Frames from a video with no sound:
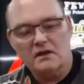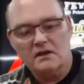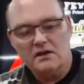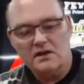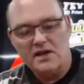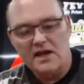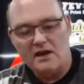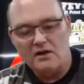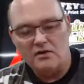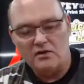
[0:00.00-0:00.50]

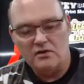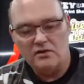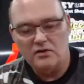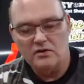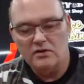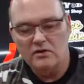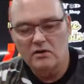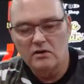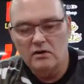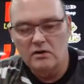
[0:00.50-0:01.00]
Now,
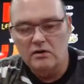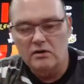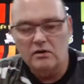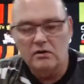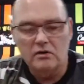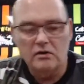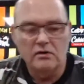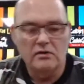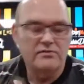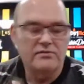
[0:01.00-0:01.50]

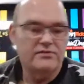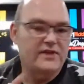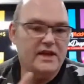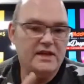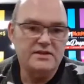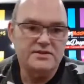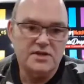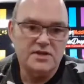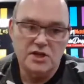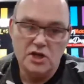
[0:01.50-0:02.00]

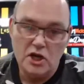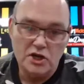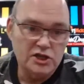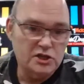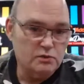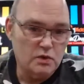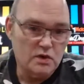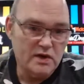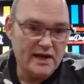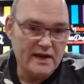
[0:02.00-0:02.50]
these are not, you
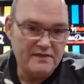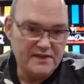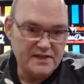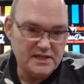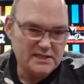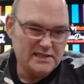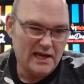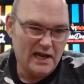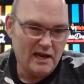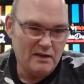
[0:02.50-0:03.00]
won't get this
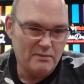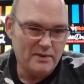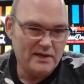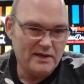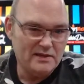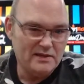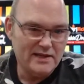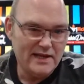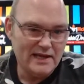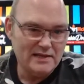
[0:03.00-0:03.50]
type in the